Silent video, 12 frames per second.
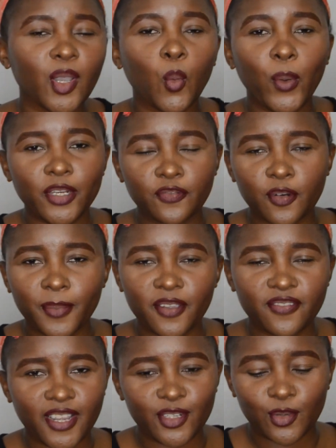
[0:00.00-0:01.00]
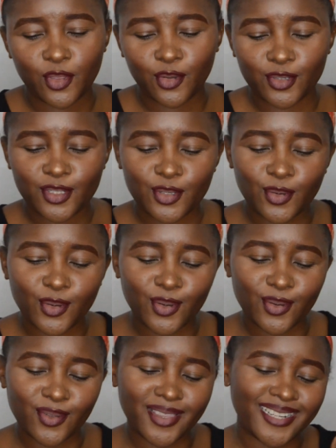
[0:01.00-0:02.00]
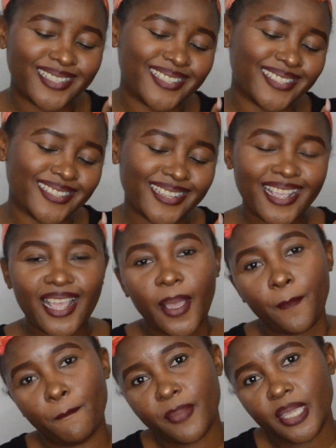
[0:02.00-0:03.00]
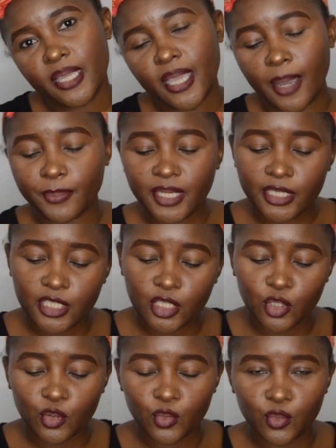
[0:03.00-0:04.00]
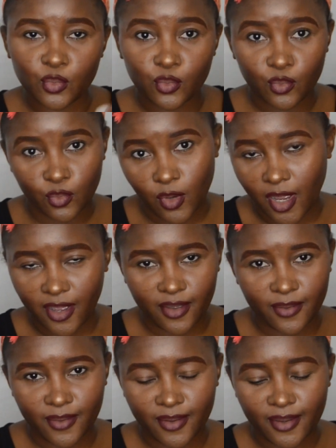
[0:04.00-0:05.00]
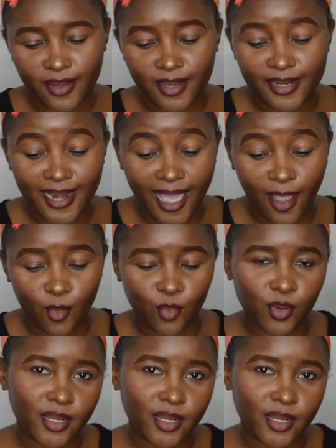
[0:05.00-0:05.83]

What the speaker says: wait for my final thoughts. So that's me updating you now.